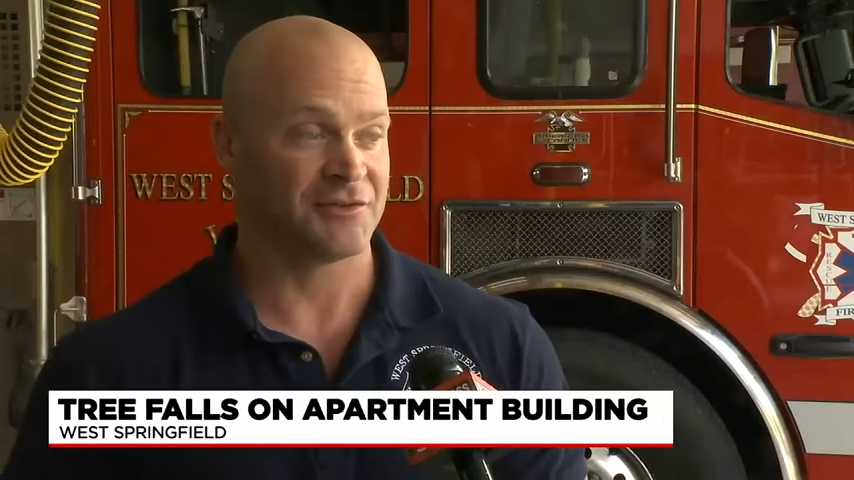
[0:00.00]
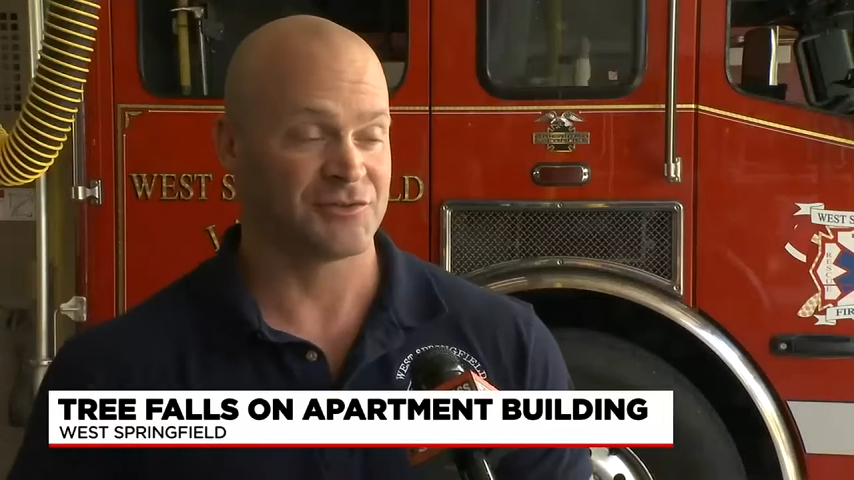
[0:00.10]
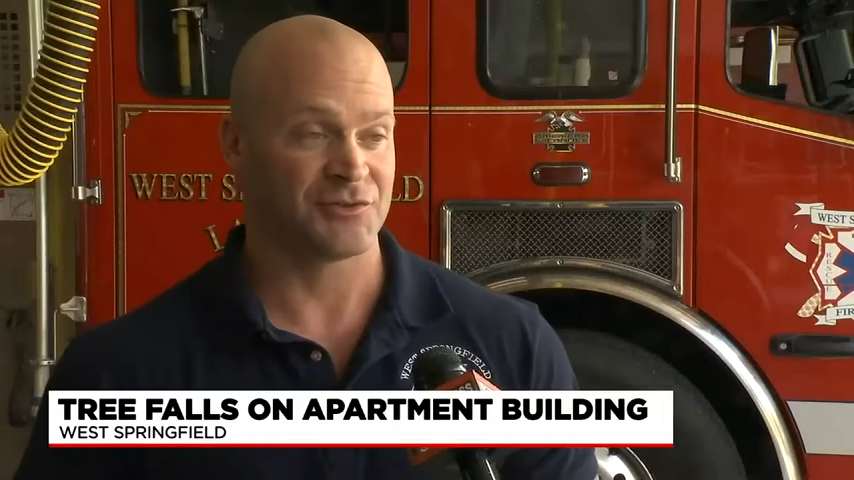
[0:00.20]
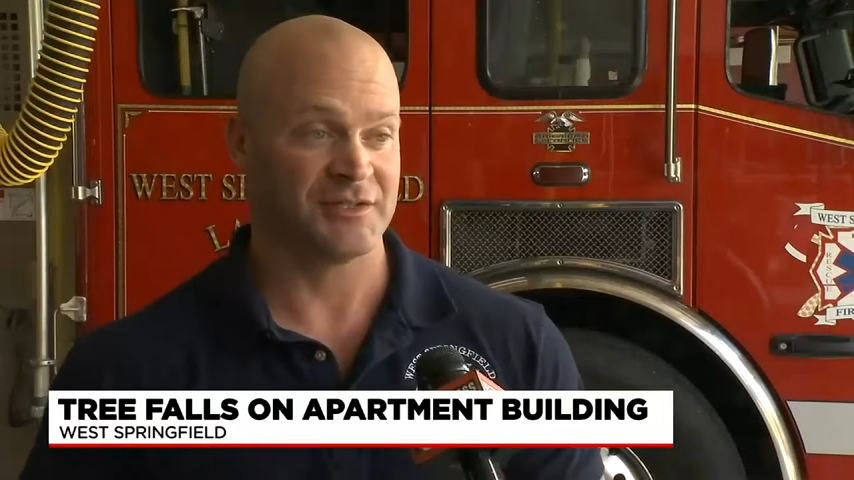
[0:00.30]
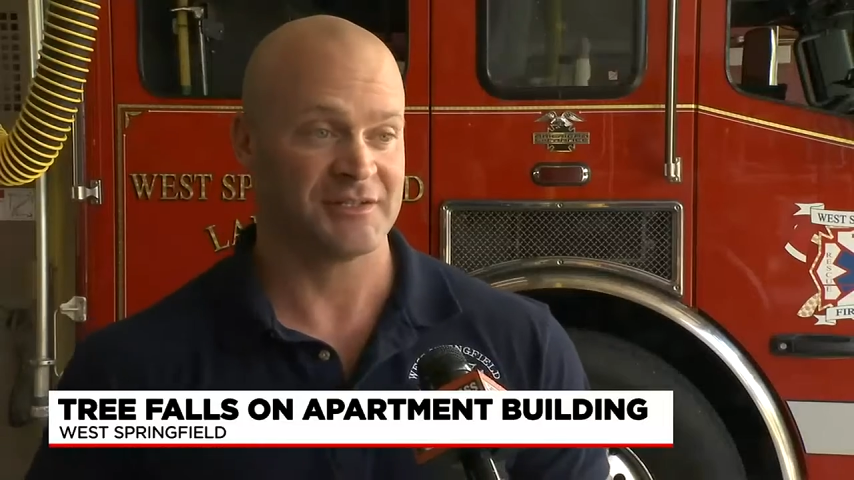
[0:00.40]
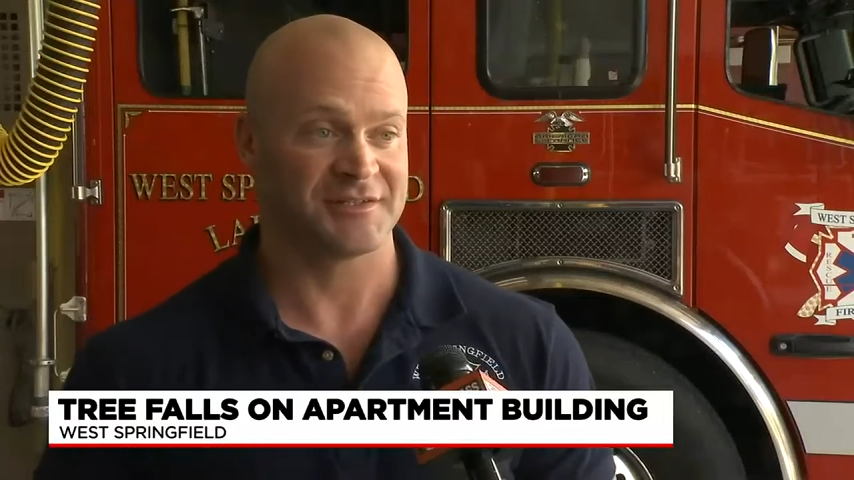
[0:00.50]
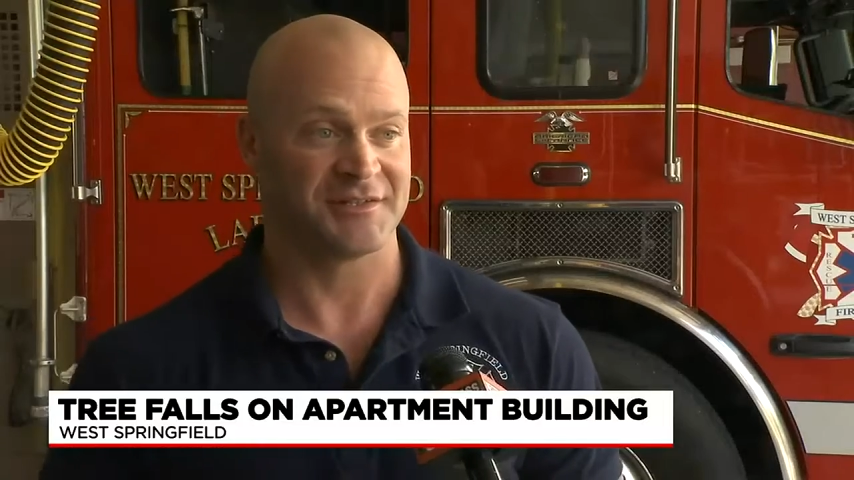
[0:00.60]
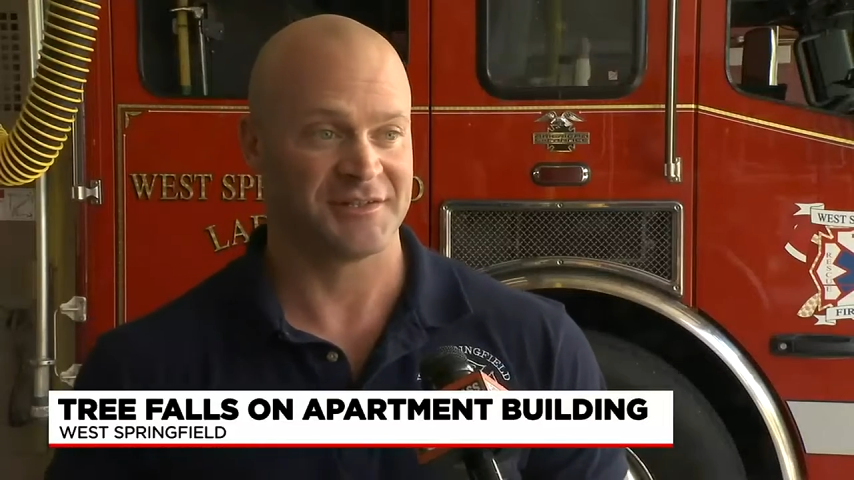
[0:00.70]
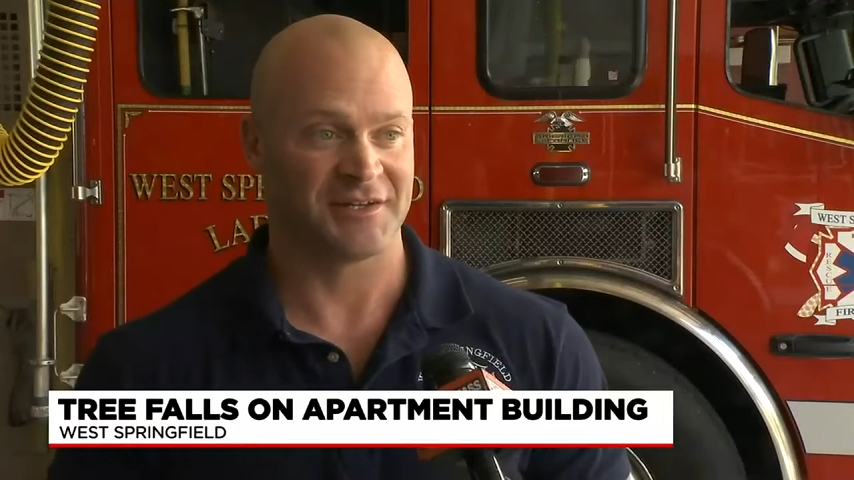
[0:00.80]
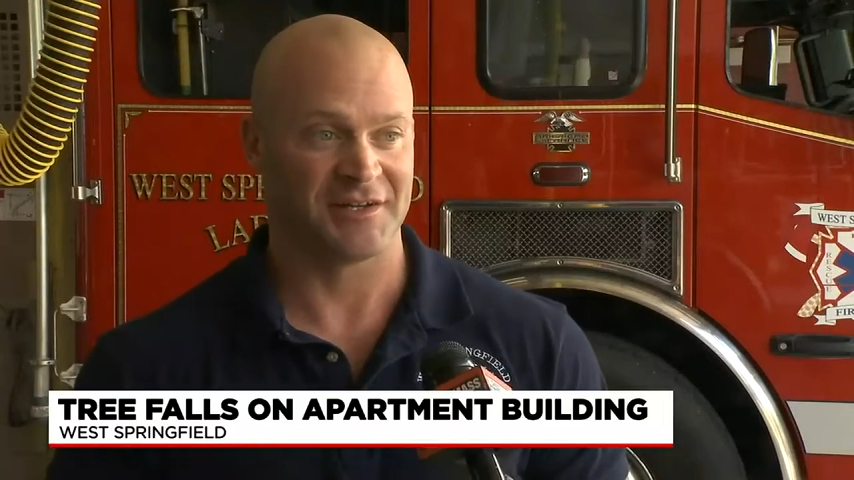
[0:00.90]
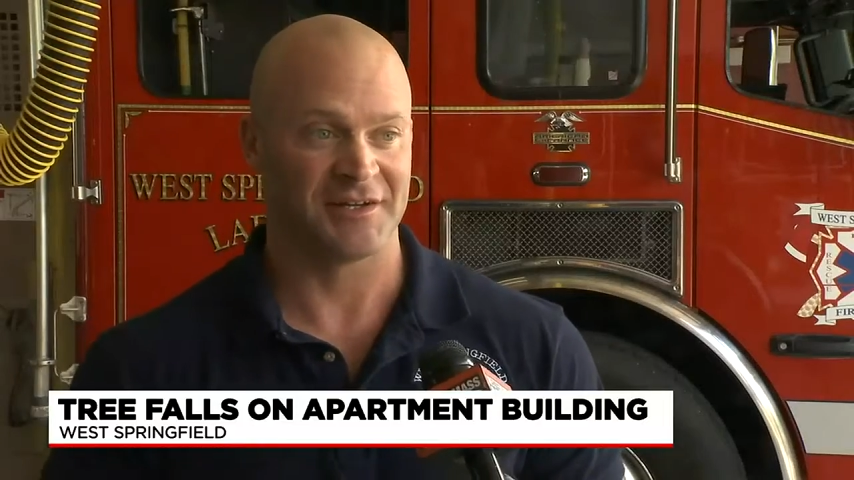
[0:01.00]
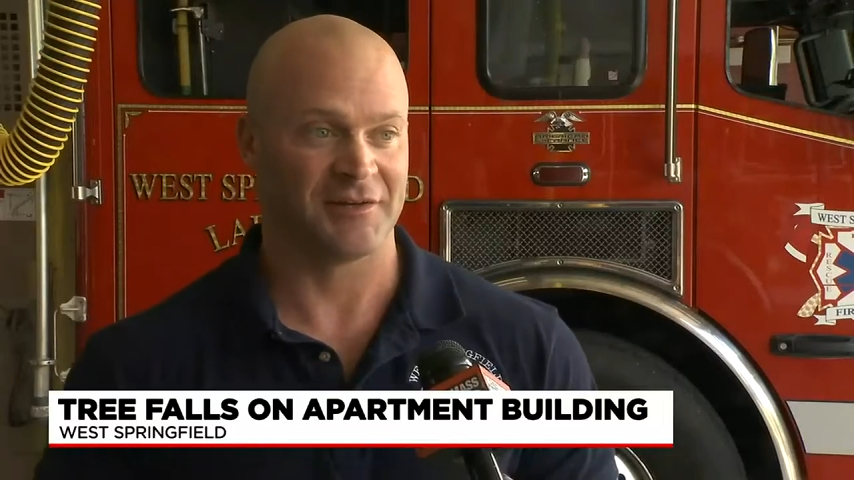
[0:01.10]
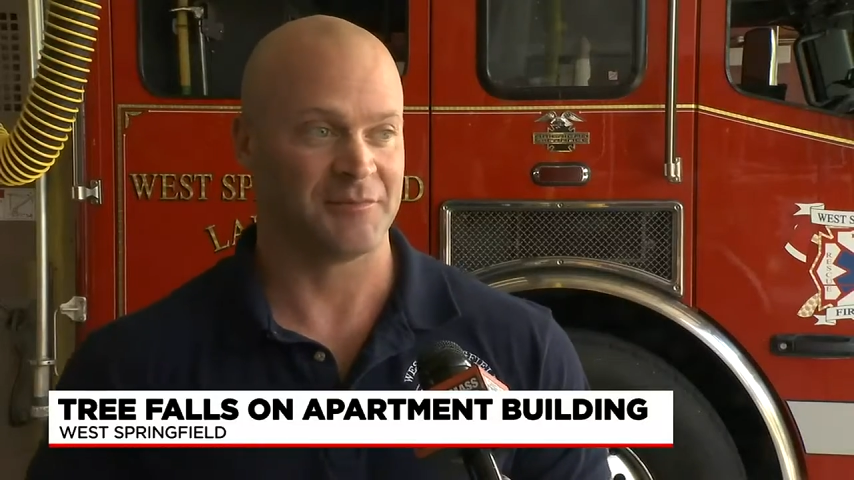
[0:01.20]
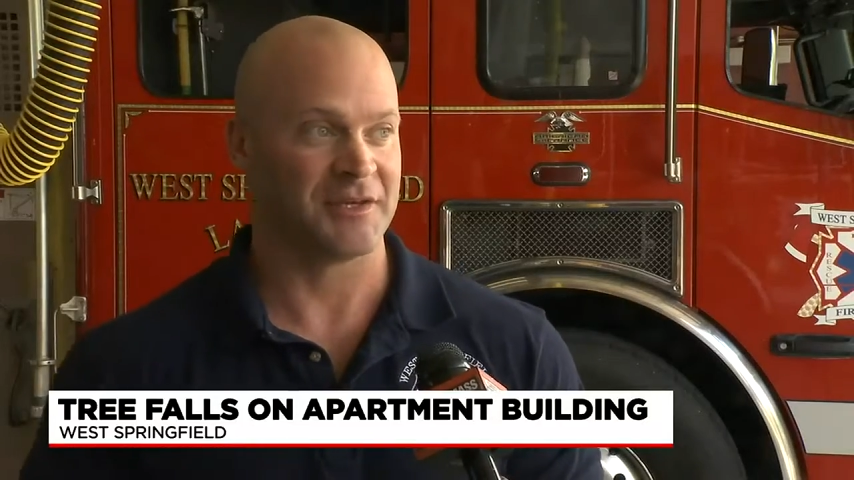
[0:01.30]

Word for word: on your trees and uh,